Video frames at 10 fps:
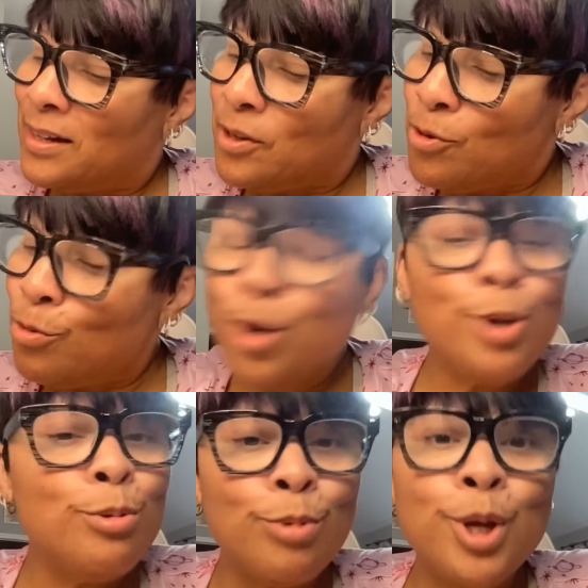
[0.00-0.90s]
you
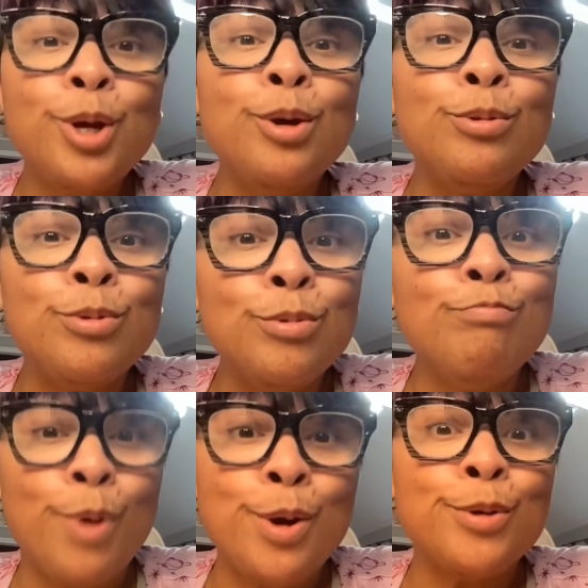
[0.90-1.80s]
could kill two
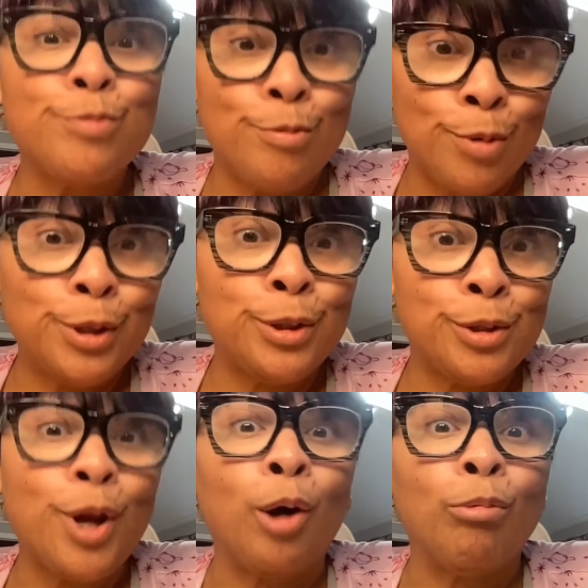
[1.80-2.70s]
birds with one
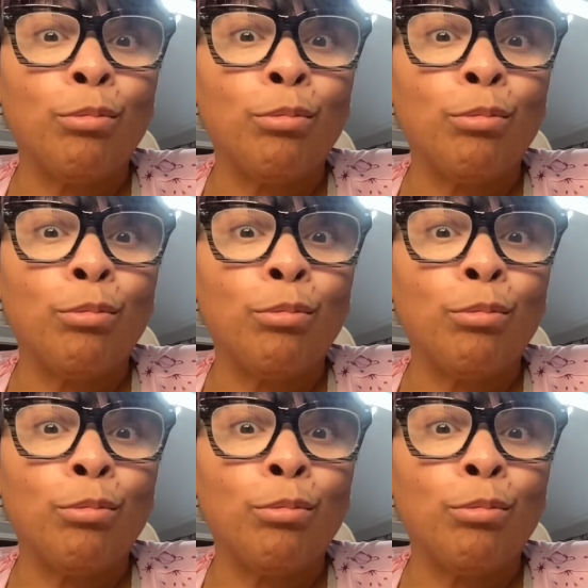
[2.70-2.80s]
stone